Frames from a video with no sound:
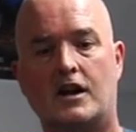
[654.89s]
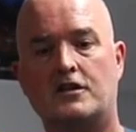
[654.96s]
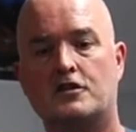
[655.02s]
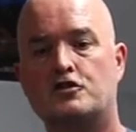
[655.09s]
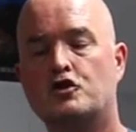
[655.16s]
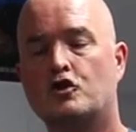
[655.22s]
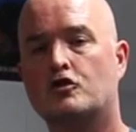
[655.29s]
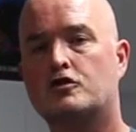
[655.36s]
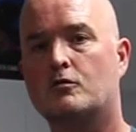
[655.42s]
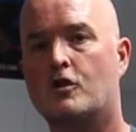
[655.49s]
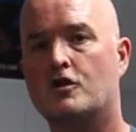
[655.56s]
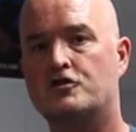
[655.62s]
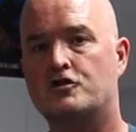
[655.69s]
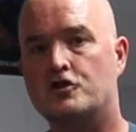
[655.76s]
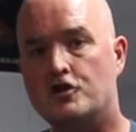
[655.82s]
and the shorter
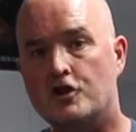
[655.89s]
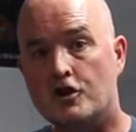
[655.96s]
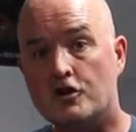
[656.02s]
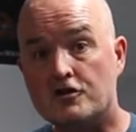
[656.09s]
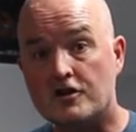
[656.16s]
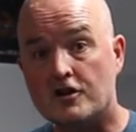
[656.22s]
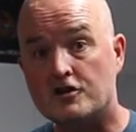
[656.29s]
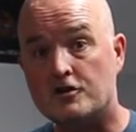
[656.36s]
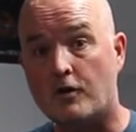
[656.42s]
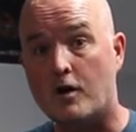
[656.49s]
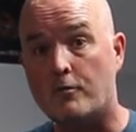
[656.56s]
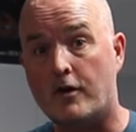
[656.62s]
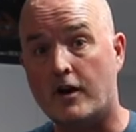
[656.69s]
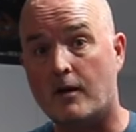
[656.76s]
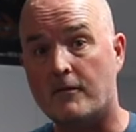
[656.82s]
ones you'd use to
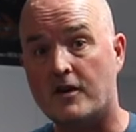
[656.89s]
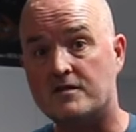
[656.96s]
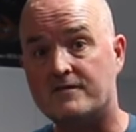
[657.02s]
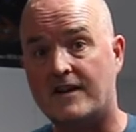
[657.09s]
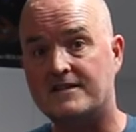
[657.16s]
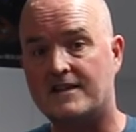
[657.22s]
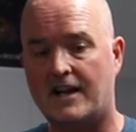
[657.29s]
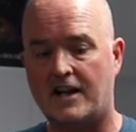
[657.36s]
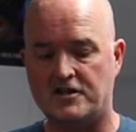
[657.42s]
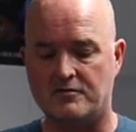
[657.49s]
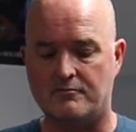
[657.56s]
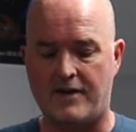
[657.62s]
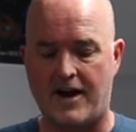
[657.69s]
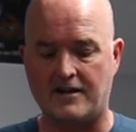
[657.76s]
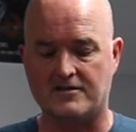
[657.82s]
open up those
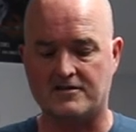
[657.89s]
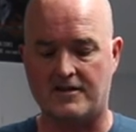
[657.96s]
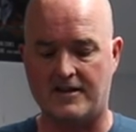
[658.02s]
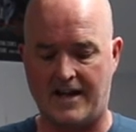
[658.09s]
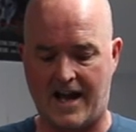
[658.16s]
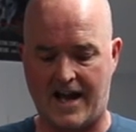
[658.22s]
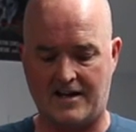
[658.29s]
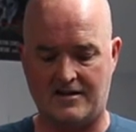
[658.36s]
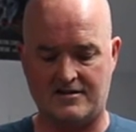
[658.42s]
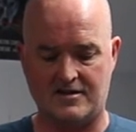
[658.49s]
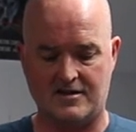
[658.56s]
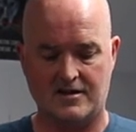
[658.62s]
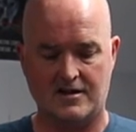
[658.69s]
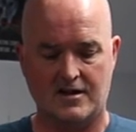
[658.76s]
ventilation panels at the end.